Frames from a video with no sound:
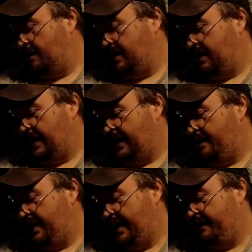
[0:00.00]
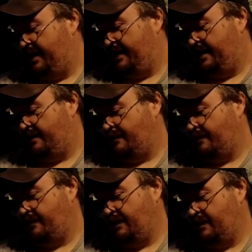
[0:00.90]
But I am happy that
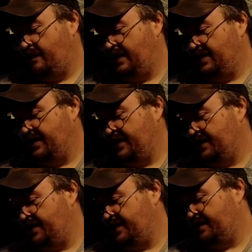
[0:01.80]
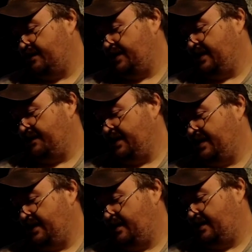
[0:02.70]
this is something
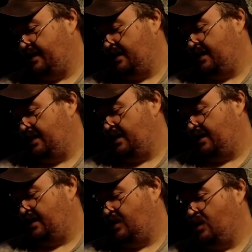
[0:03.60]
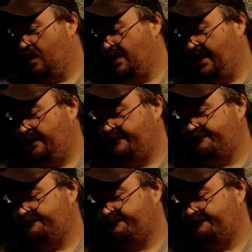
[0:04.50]
that normally,